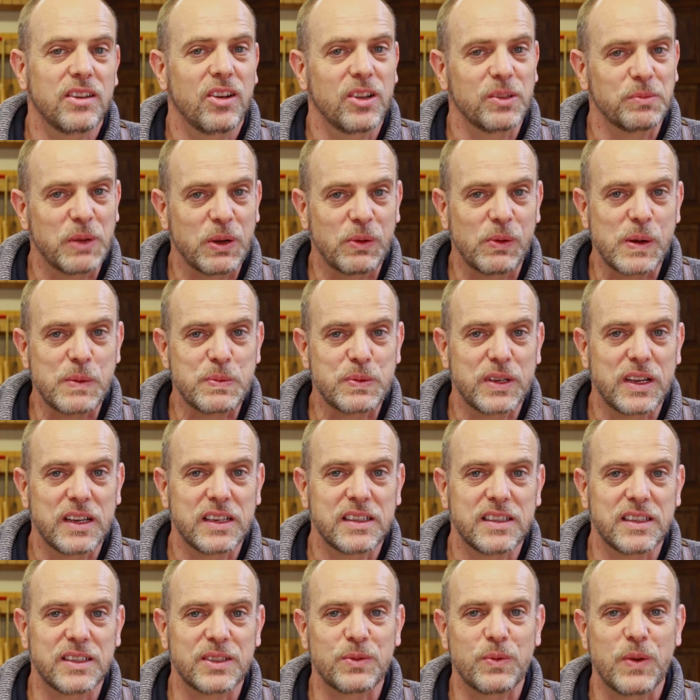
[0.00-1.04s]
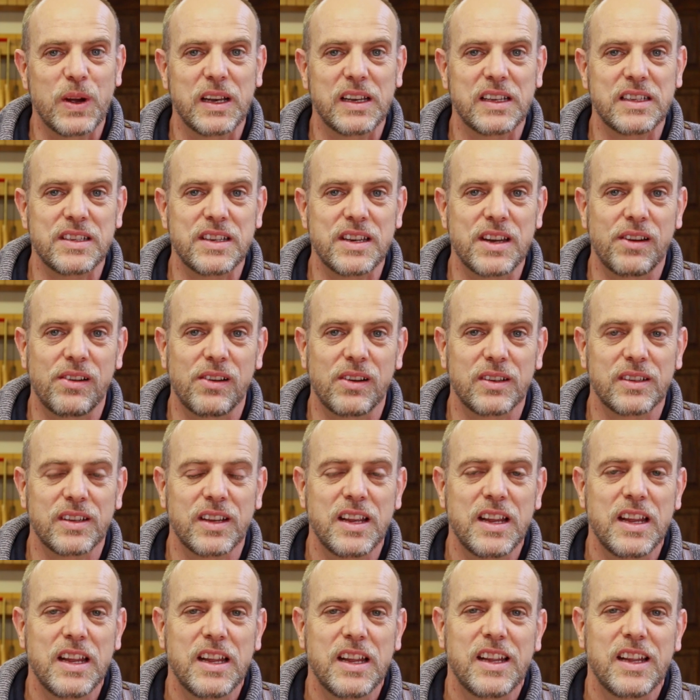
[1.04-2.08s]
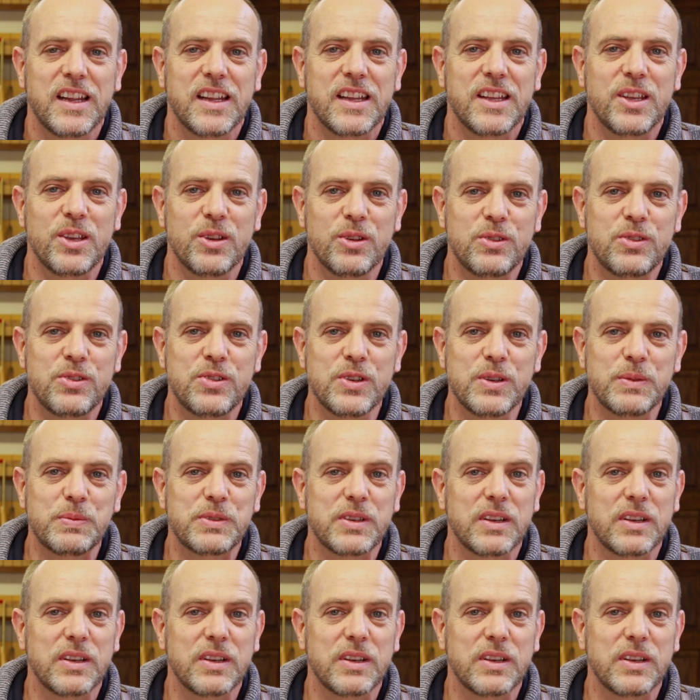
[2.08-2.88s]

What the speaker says: on my website as well as here on YouTube.